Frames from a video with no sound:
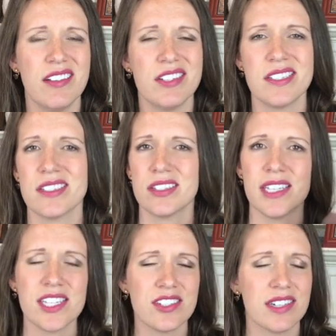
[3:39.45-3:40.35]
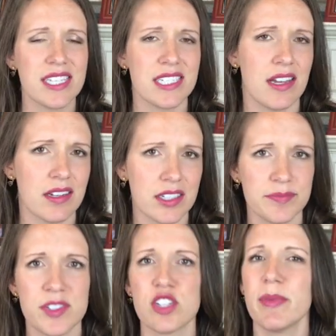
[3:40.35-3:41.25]
just yesterday's gunk.
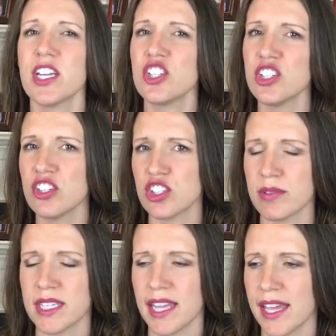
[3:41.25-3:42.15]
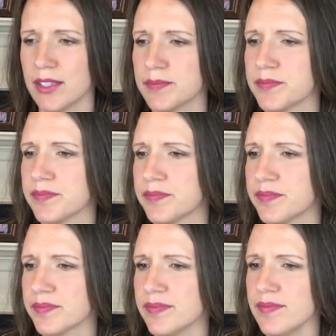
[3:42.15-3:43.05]
So make sure you're doing
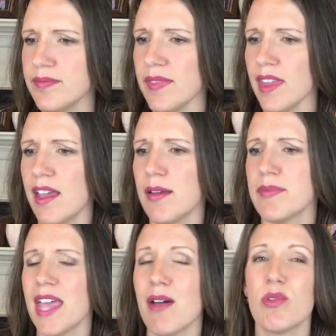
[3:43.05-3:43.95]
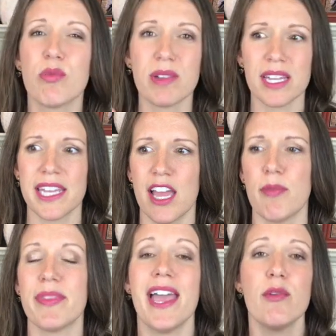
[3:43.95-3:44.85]
that. That will really
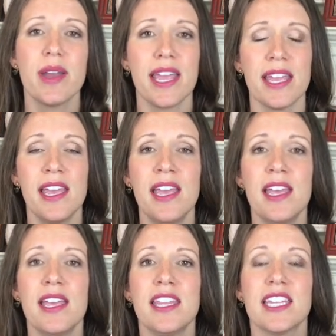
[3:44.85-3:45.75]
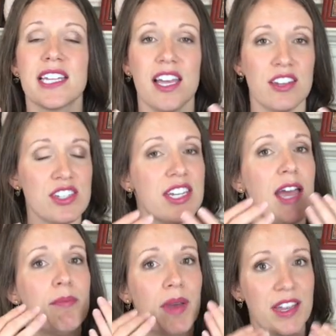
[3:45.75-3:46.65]
help. That way, the color's
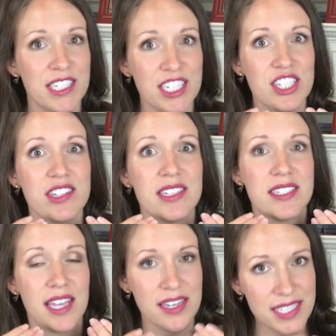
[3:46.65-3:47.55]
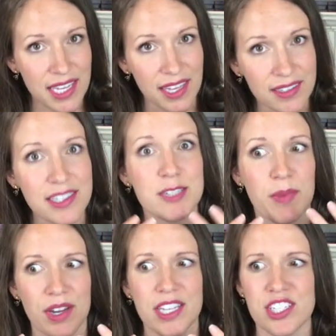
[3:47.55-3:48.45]
not bonding to the dead skin, it's
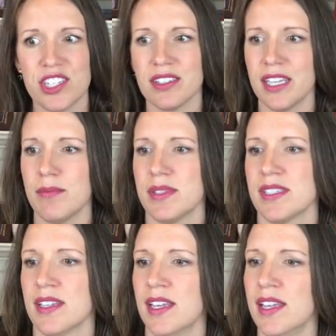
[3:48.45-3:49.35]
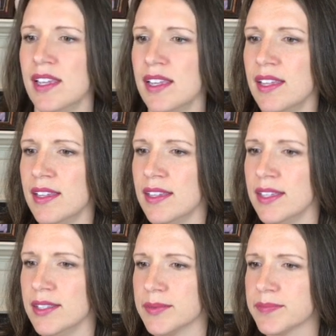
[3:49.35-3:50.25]
bonding to your lips.
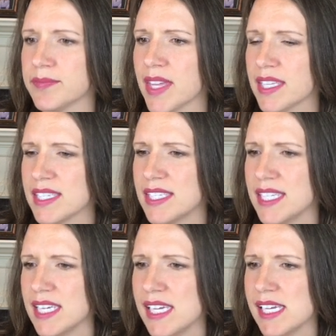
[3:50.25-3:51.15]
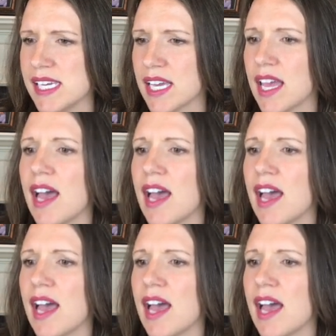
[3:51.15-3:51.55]
Let's see.